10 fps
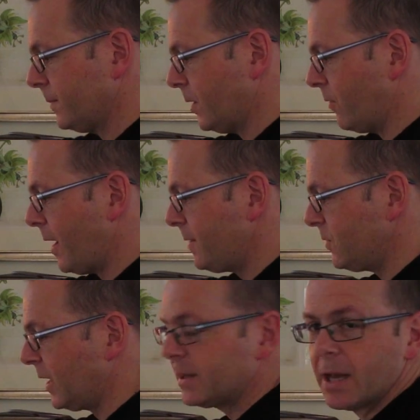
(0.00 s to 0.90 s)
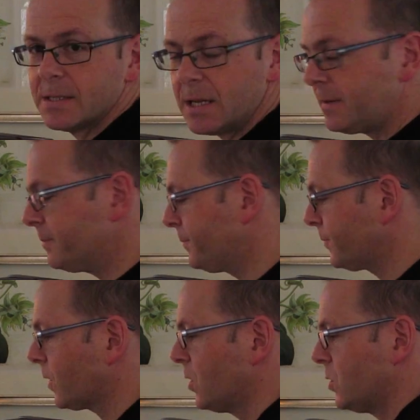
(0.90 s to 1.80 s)
Alright, you get the idea?
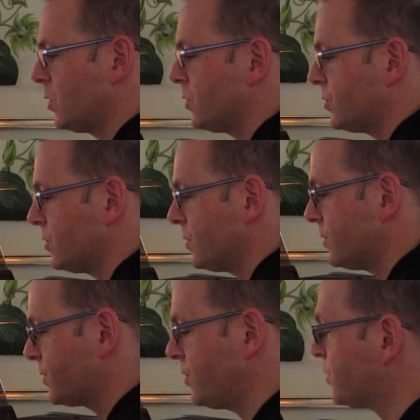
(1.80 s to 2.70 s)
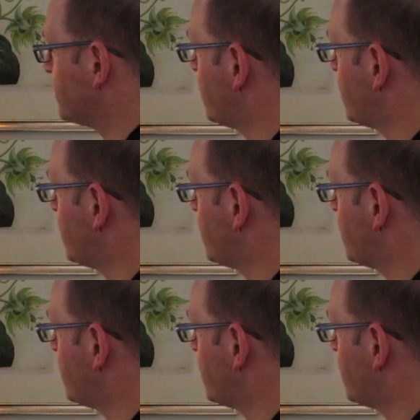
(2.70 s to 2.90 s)
So you can